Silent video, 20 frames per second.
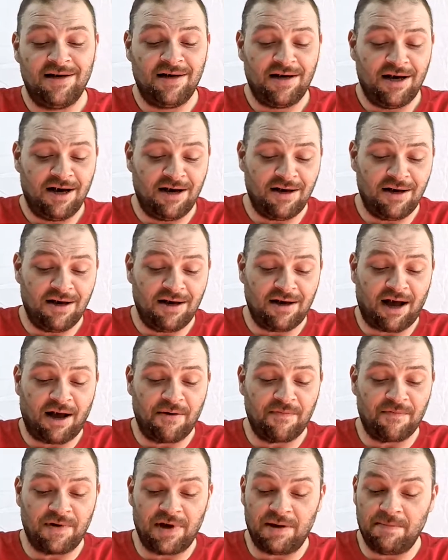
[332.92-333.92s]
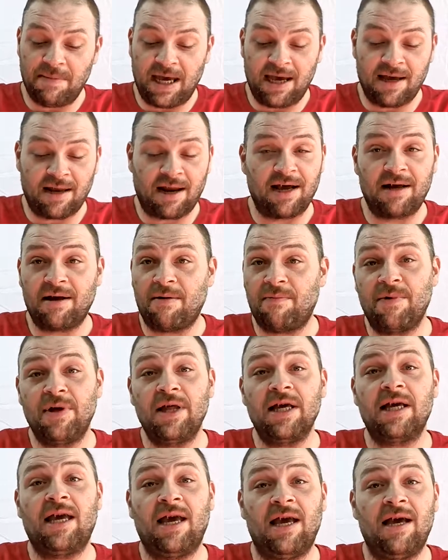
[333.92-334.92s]
I
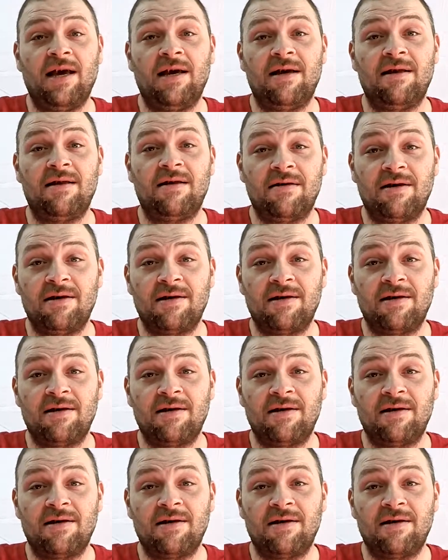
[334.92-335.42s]
really can't